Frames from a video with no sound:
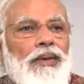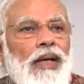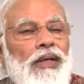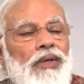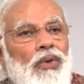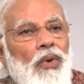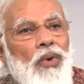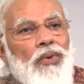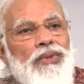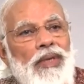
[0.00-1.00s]
There is
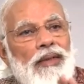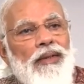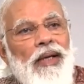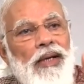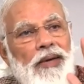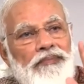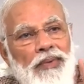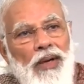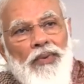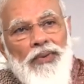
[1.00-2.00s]
no sector
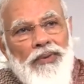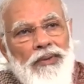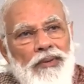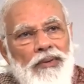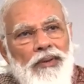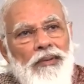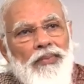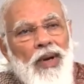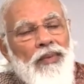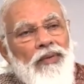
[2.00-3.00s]
left out
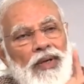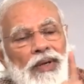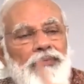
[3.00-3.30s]
from our